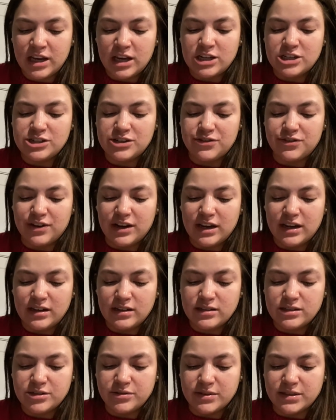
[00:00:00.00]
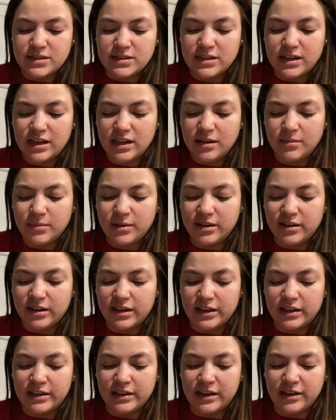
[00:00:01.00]
She ran to a standing mirror
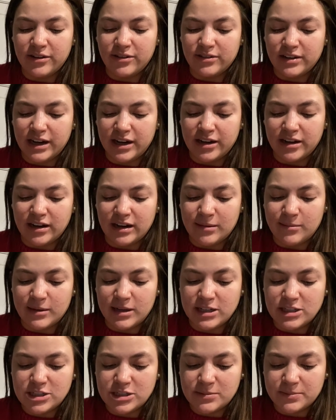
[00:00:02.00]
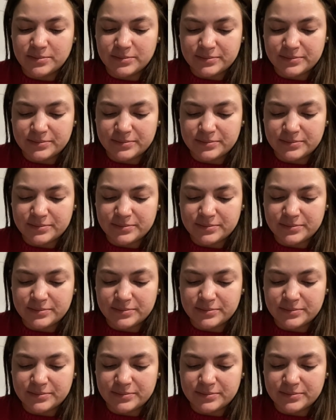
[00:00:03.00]
and giggled at her image.